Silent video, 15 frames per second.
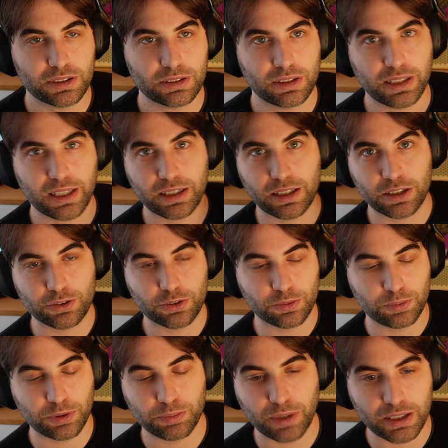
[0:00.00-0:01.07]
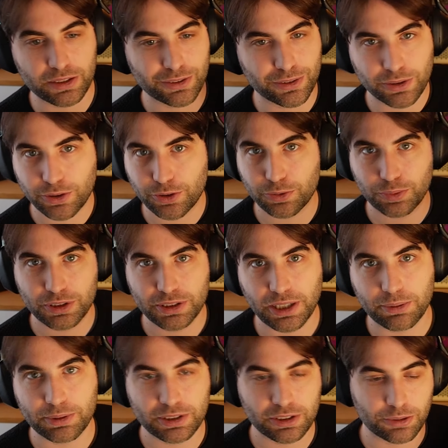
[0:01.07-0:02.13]
Like, it could be Python, it could be
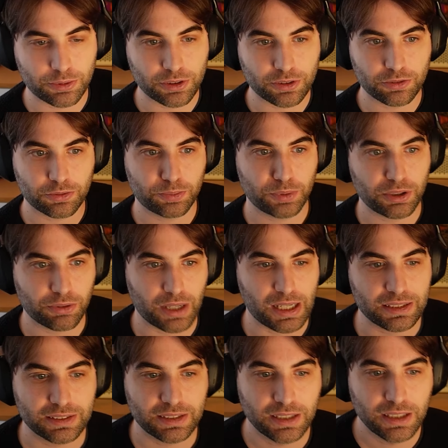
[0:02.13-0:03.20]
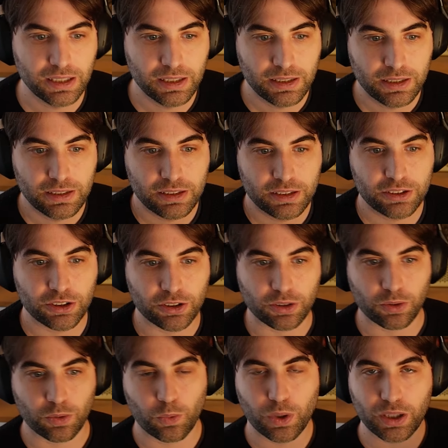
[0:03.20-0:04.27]
JavaScript, it could be Rust. So
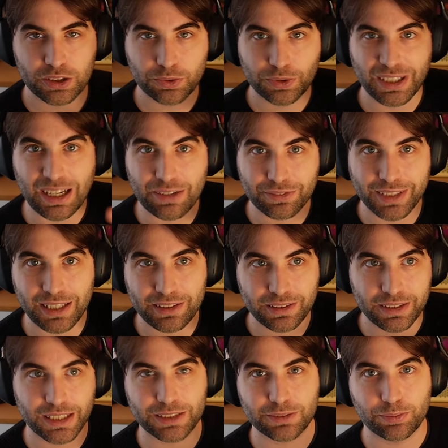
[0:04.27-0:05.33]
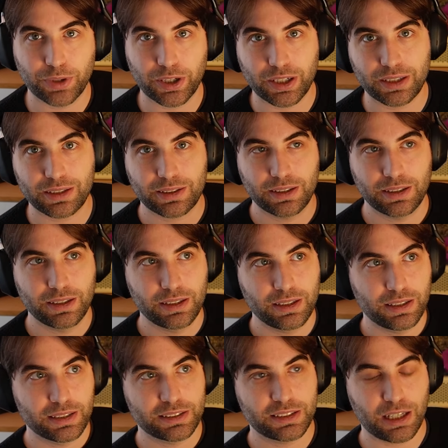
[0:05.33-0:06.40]
once we have that done better,
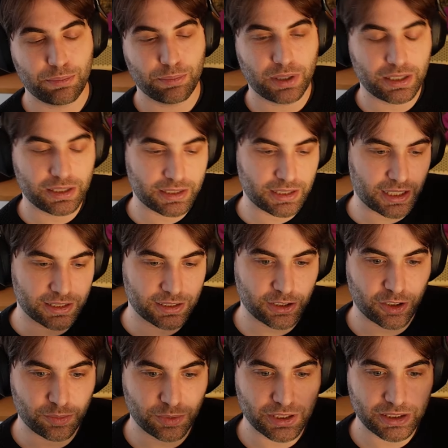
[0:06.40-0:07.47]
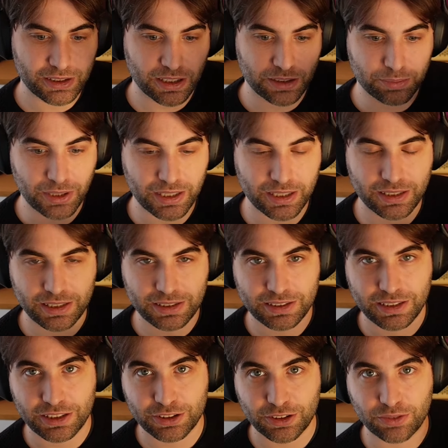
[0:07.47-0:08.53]
somebody can come in and make an
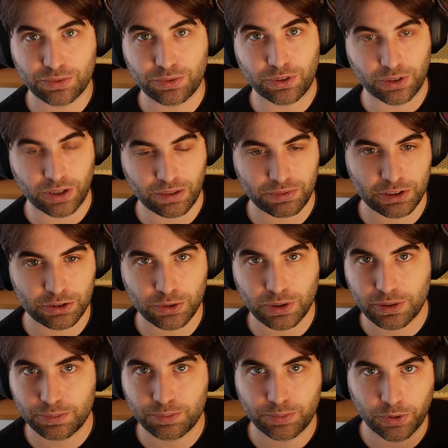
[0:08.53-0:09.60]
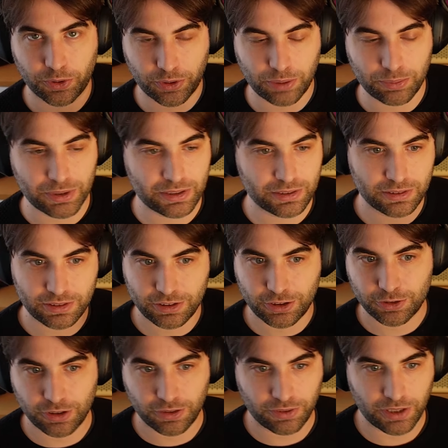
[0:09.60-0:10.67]
extension for a visual programming, sort
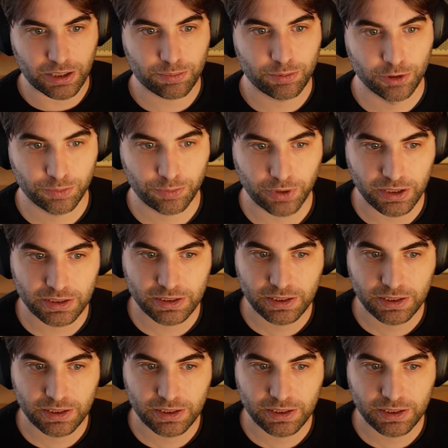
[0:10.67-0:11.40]
of like blueprints.